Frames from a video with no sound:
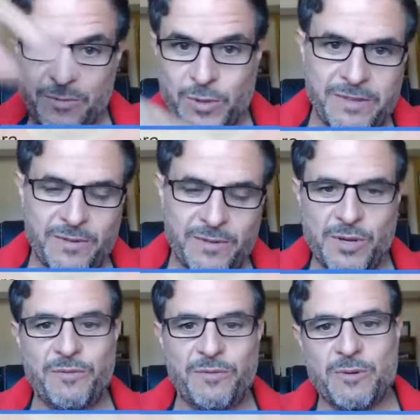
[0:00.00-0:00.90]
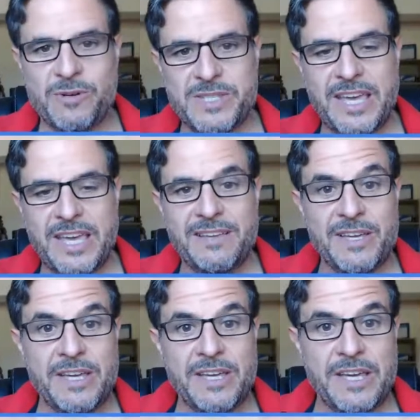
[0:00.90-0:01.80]
what Sophie was saying,
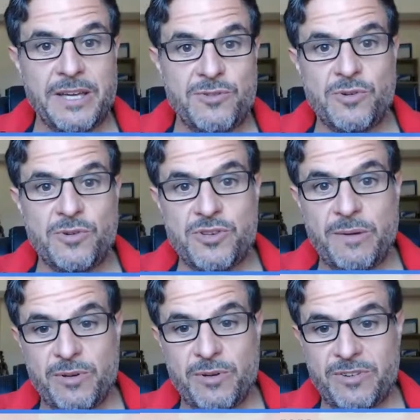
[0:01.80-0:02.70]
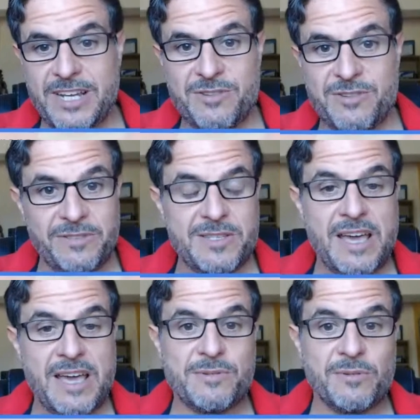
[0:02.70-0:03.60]
Junior Chamber International is
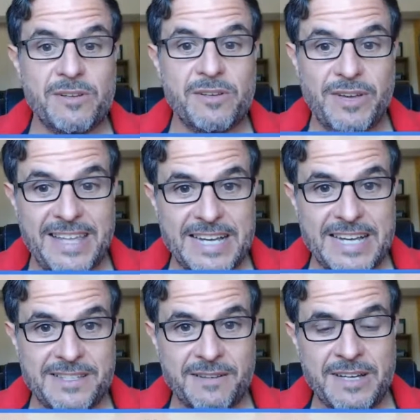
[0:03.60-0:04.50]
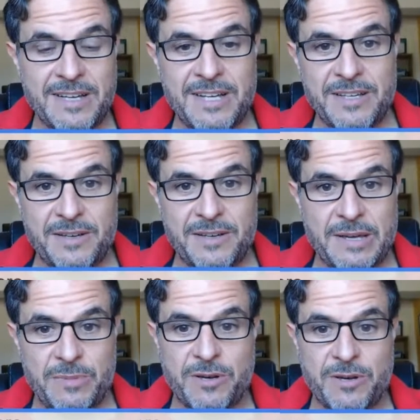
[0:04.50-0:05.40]
absolutely fantastic.
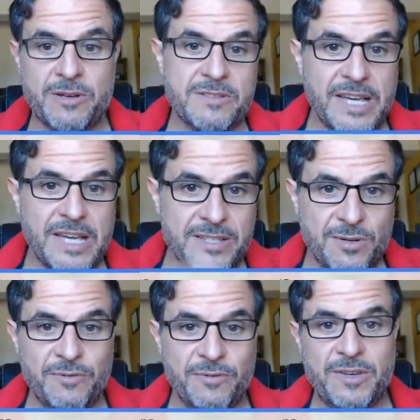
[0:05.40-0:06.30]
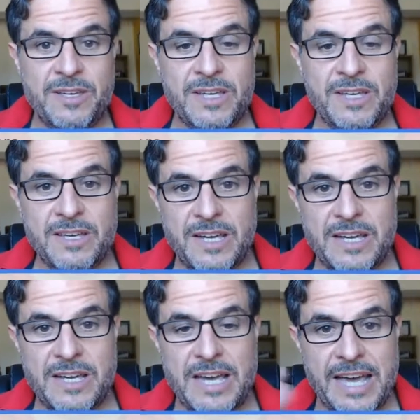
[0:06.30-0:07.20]
Because as Sophie,
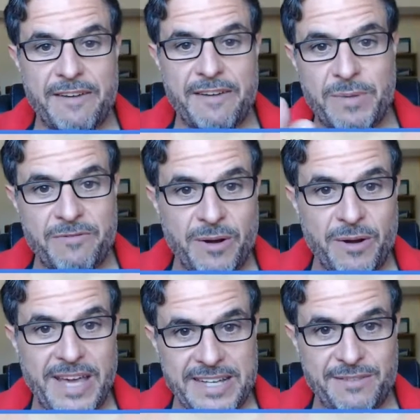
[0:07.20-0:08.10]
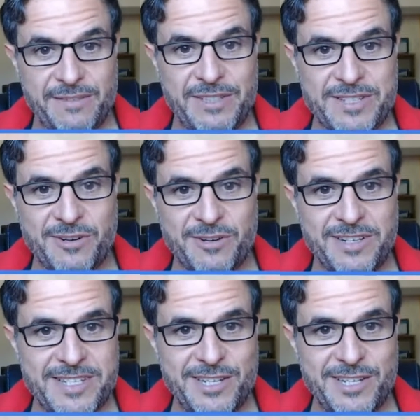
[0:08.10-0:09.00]
I have been very active in this
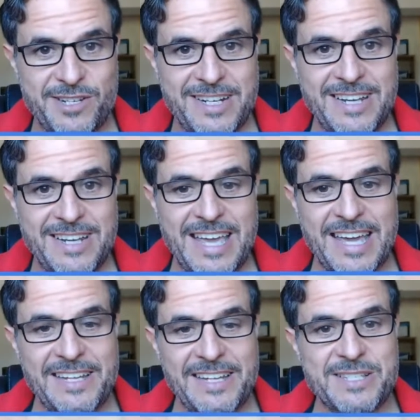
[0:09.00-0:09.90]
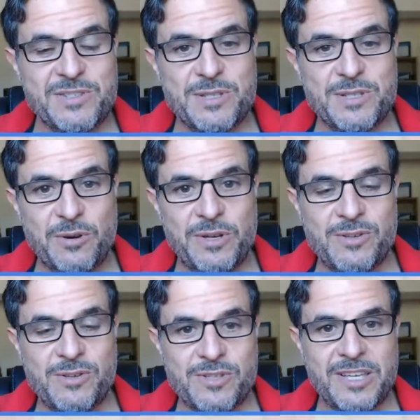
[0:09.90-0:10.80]
organization, and it's so
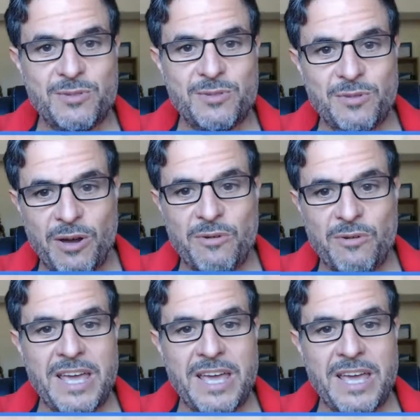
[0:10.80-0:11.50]
interesting to go